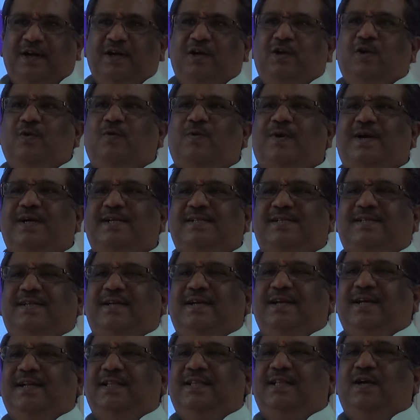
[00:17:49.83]
towards
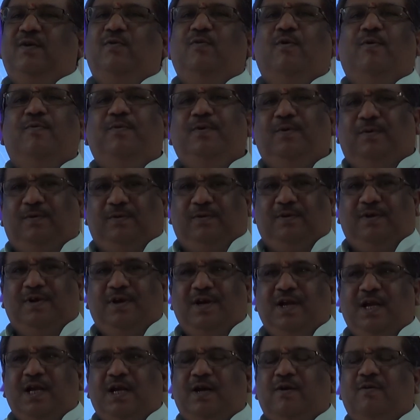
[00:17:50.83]
the ovule.
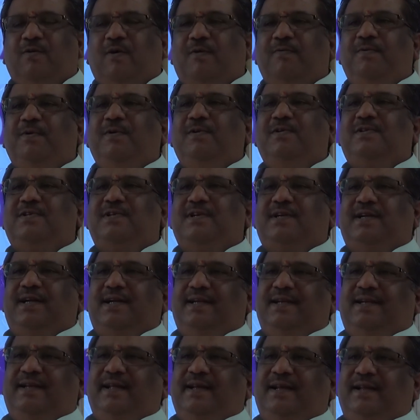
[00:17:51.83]
Ovules
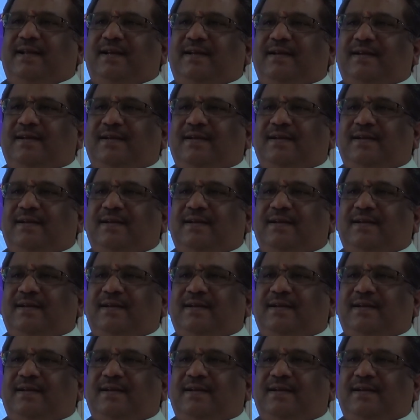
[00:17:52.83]
contain